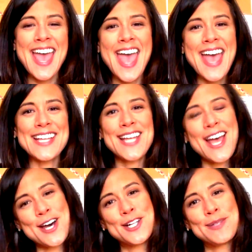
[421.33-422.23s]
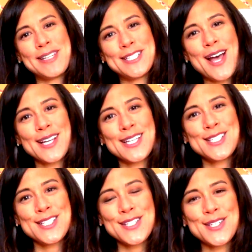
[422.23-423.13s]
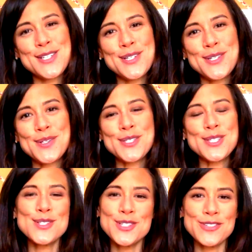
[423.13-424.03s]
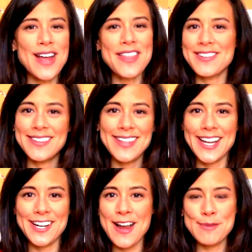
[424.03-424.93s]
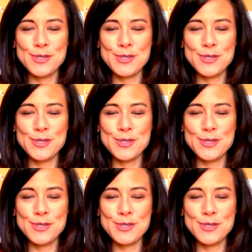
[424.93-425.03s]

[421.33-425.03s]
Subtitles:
and I'll be talking to you sooner rather than later, I'm